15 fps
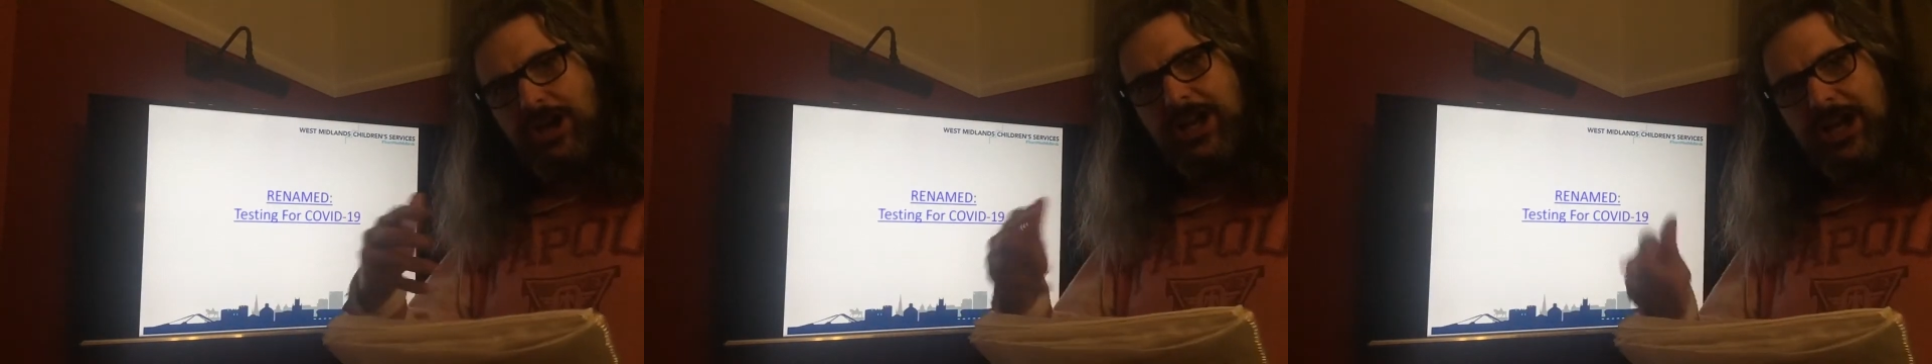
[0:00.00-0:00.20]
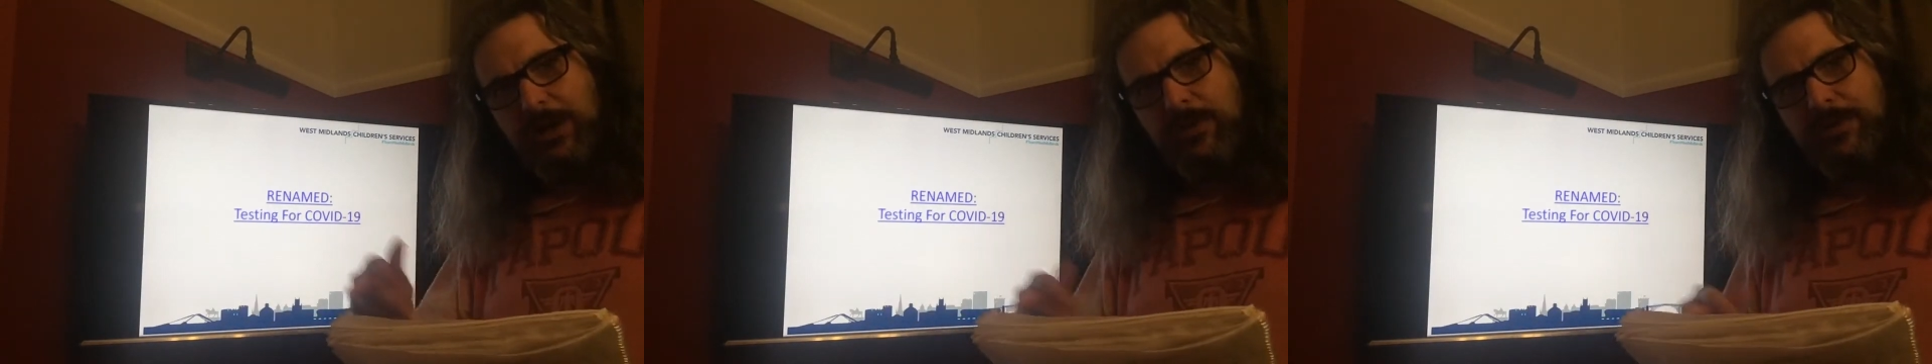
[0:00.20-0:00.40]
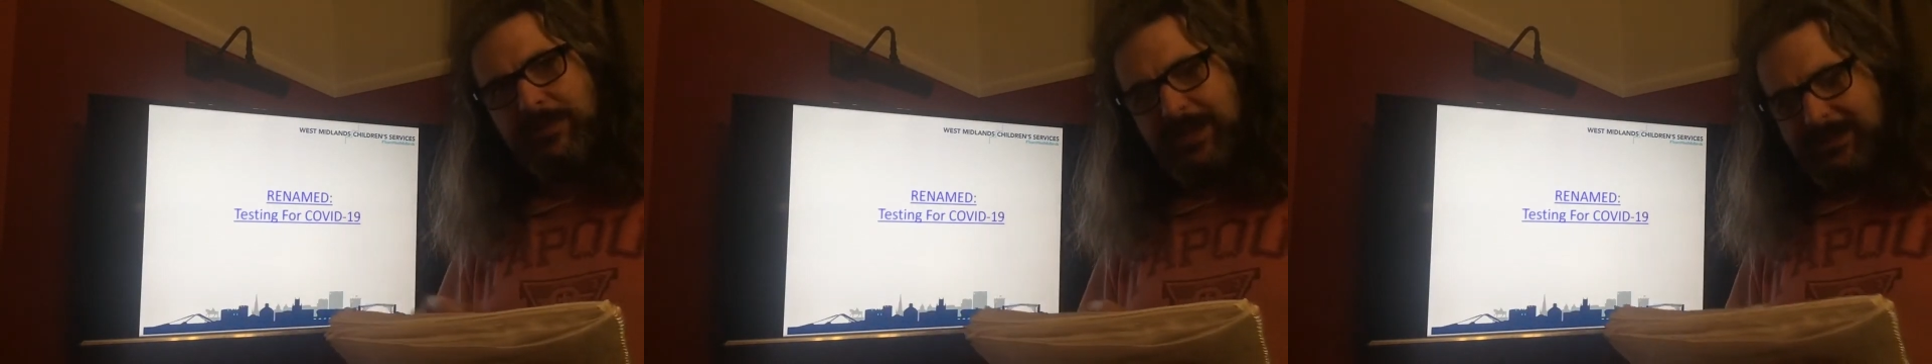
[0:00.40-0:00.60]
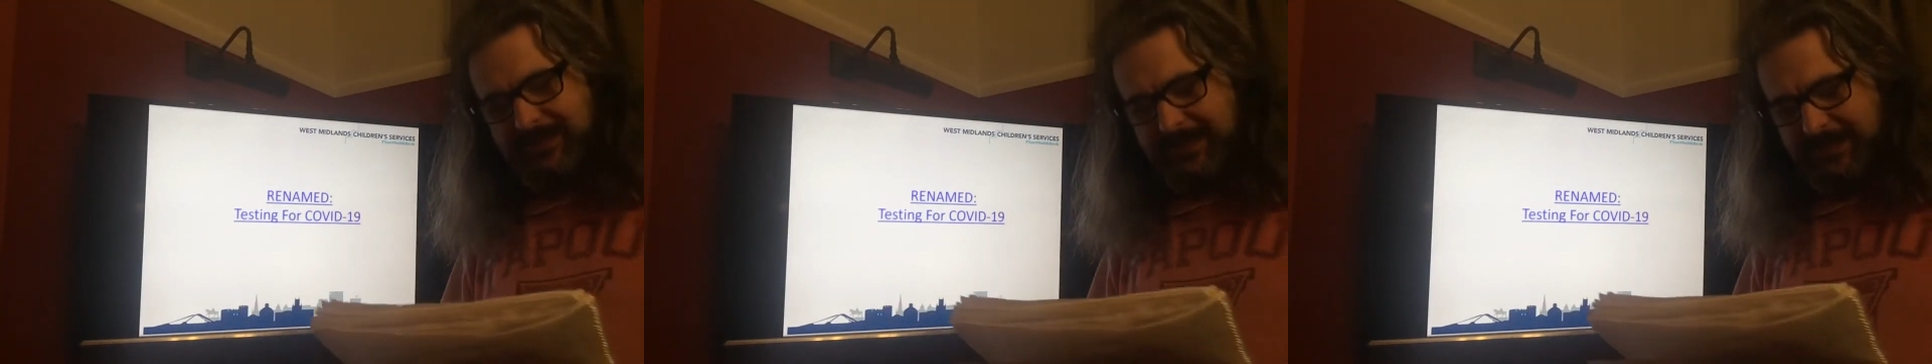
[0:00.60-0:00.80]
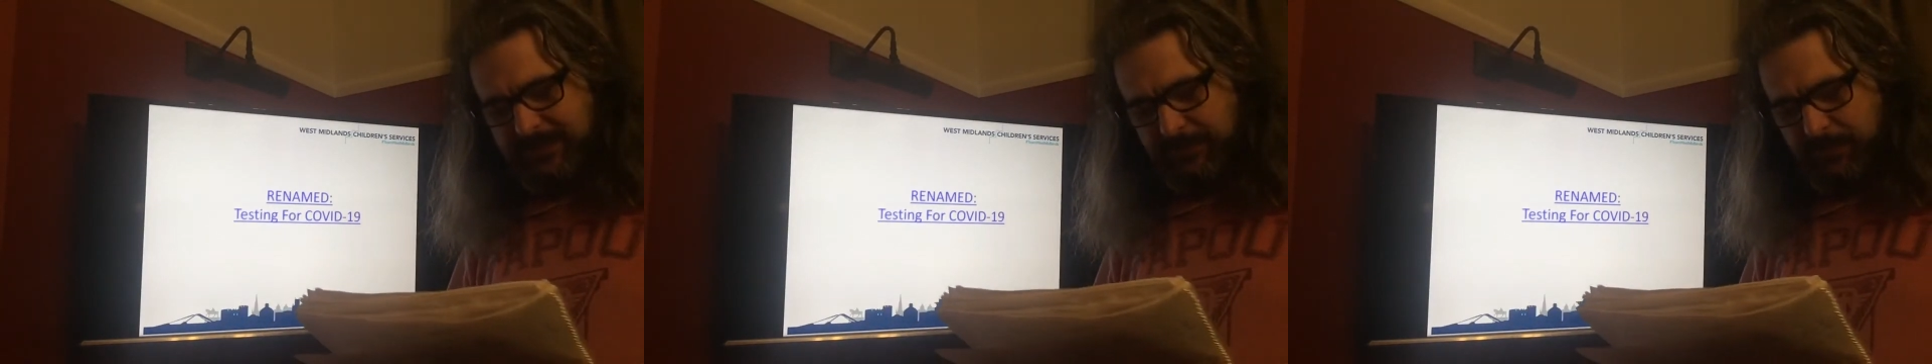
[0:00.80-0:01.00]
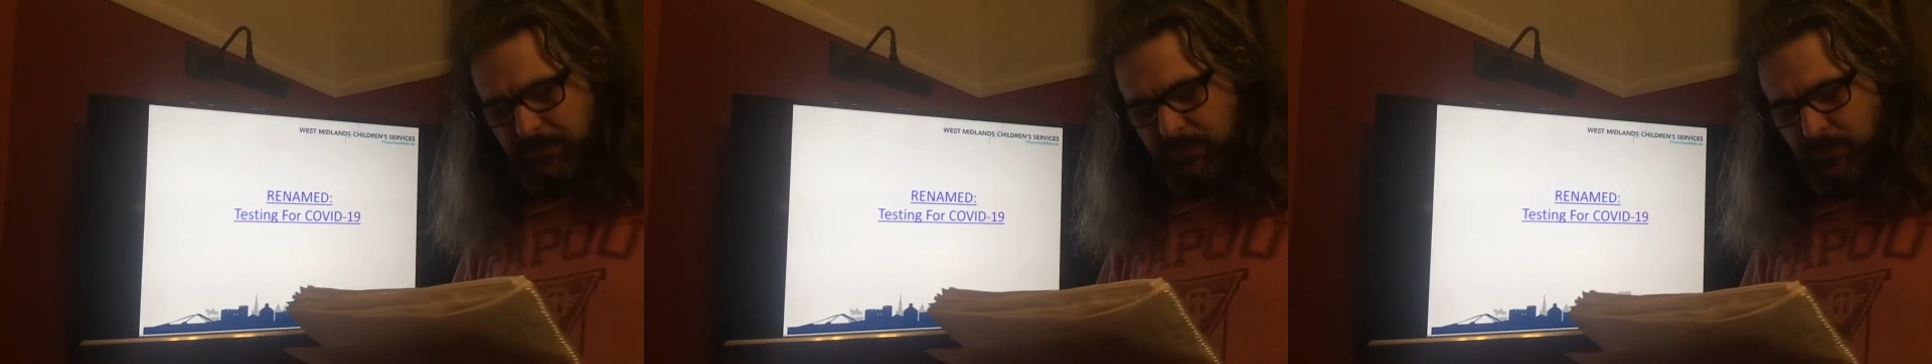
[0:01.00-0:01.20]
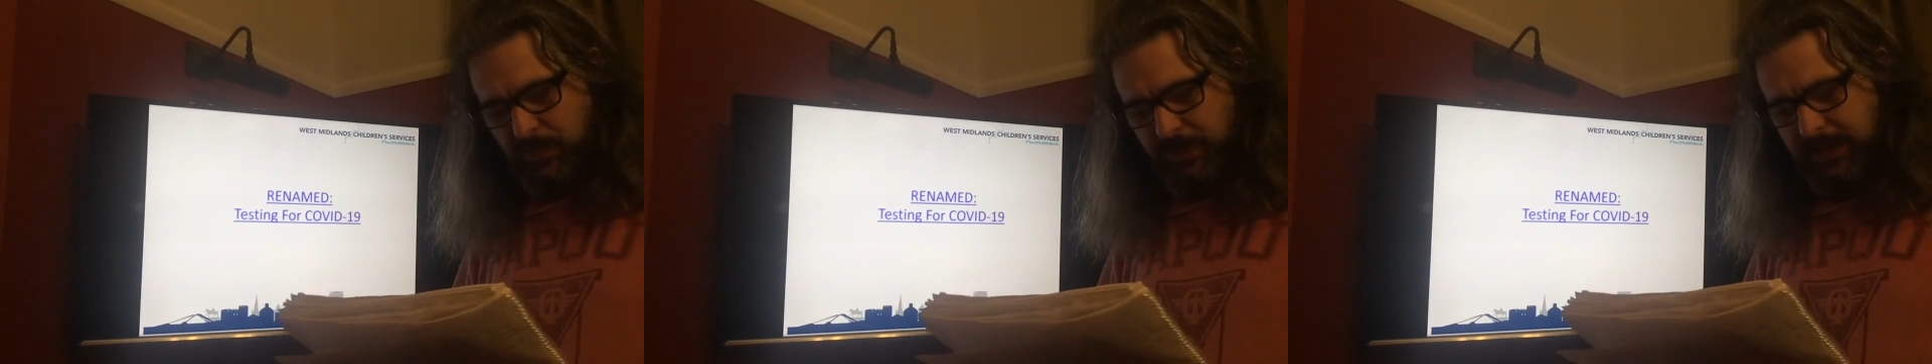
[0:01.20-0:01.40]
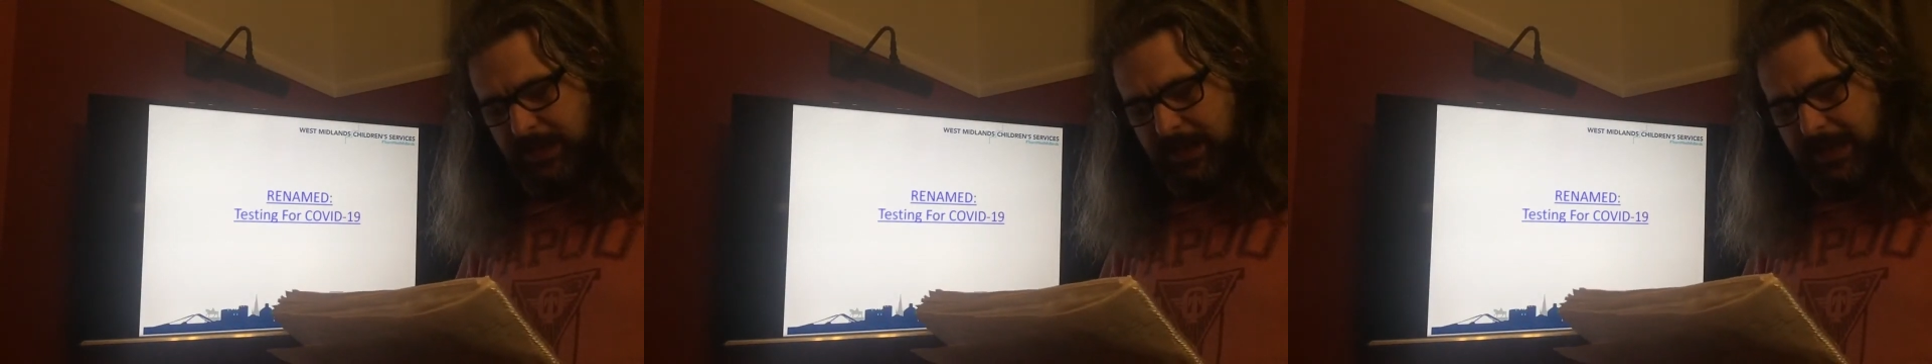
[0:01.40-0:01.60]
ago updates there to 0.1.